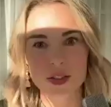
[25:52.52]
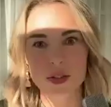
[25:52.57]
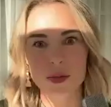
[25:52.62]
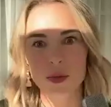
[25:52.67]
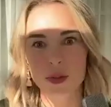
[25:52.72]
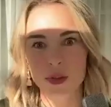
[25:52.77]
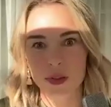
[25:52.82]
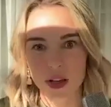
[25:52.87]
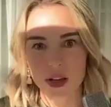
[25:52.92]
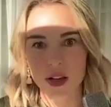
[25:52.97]
to
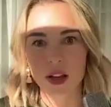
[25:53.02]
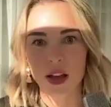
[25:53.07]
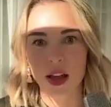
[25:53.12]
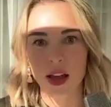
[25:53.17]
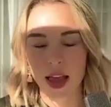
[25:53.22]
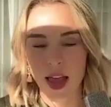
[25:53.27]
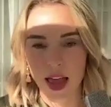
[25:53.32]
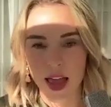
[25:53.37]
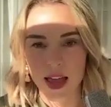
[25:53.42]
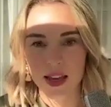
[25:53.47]
think
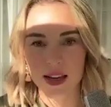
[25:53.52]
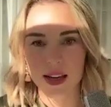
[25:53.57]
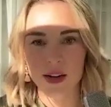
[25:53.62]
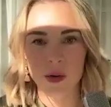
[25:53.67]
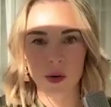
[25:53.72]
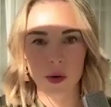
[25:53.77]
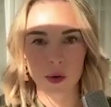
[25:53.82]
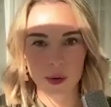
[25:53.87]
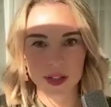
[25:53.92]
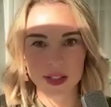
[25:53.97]
ahead and
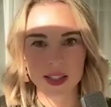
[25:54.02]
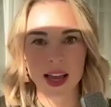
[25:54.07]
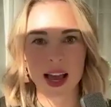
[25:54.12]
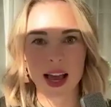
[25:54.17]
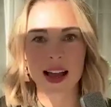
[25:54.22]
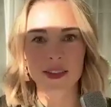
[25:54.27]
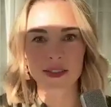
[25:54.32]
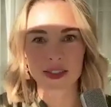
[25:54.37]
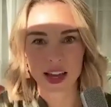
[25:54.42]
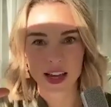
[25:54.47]
always
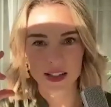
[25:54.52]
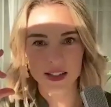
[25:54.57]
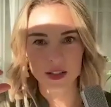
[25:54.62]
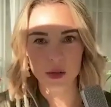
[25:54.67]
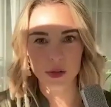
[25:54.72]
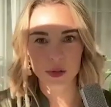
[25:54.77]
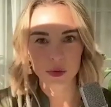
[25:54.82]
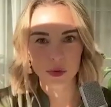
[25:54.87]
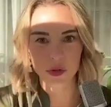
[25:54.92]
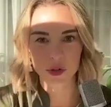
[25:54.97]
have that
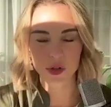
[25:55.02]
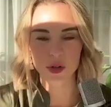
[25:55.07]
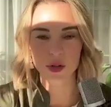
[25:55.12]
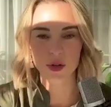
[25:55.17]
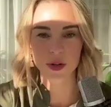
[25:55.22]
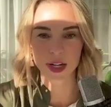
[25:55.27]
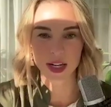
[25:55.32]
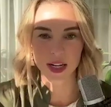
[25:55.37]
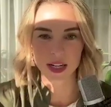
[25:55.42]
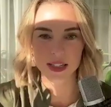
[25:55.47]
solution
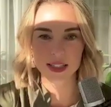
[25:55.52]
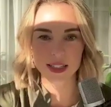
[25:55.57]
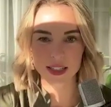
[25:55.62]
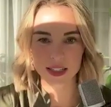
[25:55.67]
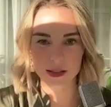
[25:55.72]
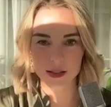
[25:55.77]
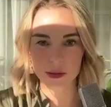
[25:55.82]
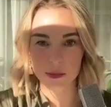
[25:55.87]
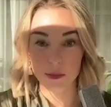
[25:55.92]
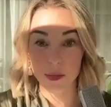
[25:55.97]
oriented